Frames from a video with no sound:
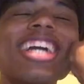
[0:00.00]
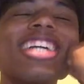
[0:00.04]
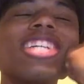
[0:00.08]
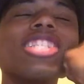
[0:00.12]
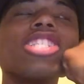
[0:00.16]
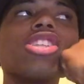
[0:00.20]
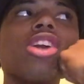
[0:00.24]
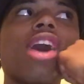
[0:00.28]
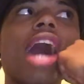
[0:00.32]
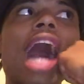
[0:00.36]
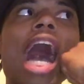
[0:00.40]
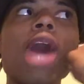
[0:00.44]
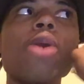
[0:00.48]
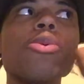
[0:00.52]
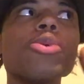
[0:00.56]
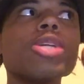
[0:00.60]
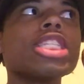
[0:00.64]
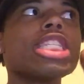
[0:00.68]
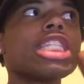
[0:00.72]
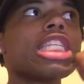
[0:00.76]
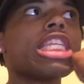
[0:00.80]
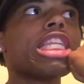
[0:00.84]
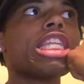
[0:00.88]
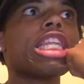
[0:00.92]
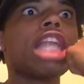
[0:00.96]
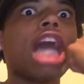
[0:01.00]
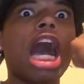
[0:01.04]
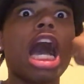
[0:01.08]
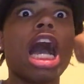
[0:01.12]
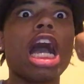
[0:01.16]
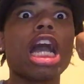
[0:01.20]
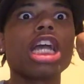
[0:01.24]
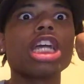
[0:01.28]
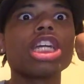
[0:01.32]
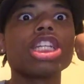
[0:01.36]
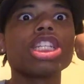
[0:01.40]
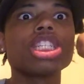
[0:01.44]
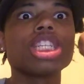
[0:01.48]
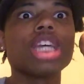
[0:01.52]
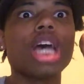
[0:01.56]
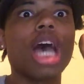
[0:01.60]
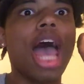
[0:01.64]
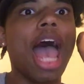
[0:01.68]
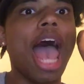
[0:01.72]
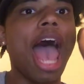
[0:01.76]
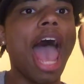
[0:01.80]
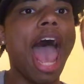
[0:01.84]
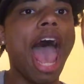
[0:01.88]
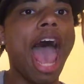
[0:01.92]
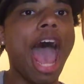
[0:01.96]
So I was knocked
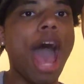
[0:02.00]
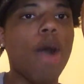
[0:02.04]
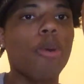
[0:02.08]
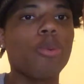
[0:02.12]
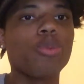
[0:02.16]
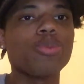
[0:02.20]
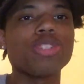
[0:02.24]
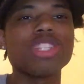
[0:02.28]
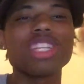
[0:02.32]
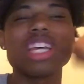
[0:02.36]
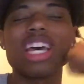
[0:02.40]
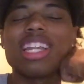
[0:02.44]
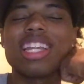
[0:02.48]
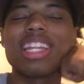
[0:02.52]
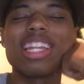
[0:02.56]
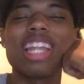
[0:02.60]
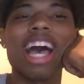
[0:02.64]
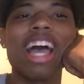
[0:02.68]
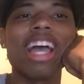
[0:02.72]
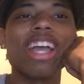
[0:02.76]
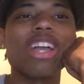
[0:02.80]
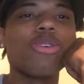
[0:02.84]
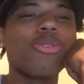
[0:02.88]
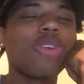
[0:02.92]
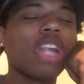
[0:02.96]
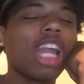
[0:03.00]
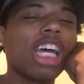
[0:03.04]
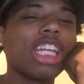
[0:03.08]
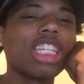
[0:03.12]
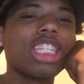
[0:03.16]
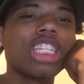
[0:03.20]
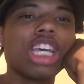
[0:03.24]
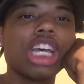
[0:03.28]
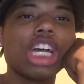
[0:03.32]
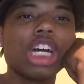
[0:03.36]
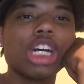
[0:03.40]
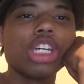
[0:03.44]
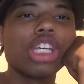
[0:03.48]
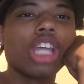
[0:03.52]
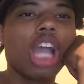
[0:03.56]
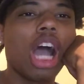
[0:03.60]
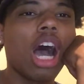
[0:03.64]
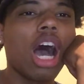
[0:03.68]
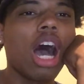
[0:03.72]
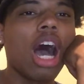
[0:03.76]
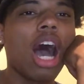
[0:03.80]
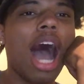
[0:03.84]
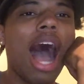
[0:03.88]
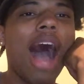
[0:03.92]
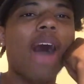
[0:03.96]
out. Like when I tell
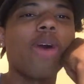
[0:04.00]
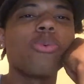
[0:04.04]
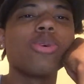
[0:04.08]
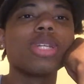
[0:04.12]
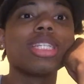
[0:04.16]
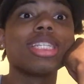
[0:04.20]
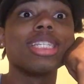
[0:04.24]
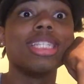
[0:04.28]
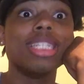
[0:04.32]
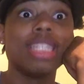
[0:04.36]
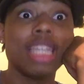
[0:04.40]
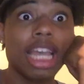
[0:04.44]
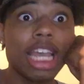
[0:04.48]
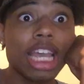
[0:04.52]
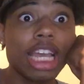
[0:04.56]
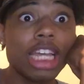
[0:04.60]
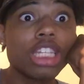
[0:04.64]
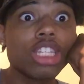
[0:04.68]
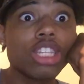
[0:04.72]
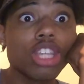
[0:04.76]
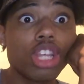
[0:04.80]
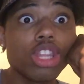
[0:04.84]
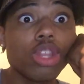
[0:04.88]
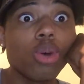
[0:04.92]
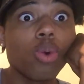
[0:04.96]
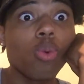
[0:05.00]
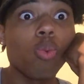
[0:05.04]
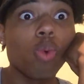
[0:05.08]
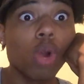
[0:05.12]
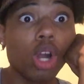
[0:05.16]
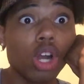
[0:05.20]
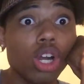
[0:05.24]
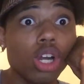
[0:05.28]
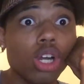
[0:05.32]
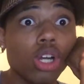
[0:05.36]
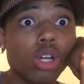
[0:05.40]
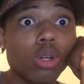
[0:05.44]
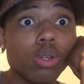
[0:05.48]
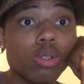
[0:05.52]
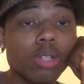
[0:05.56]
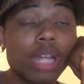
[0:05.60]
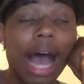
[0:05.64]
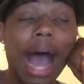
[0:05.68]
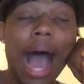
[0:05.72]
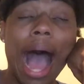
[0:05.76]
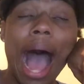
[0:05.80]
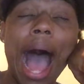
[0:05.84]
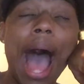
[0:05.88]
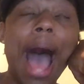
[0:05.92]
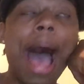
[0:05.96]
y'all I was dead to the world,
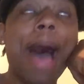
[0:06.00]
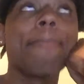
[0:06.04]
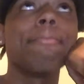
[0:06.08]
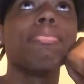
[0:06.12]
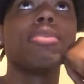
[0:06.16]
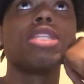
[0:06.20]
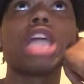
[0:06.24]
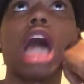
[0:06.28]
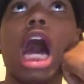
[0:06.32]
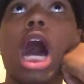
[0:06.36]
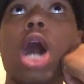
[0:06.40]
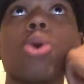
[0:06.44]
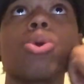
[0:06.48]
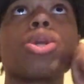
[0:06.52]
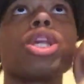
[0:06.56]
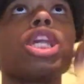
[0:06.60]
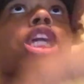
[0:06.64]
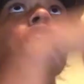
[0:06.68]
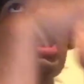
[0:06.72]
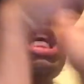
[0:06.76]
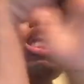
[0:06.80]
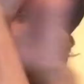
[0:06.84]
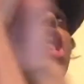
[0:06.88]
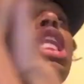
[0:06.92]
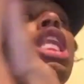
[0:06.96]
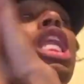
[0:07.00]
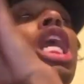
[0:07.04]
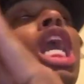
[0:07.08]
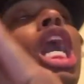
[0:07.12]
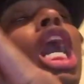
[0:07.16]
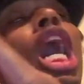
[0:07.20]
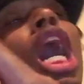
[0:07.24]
I'm talking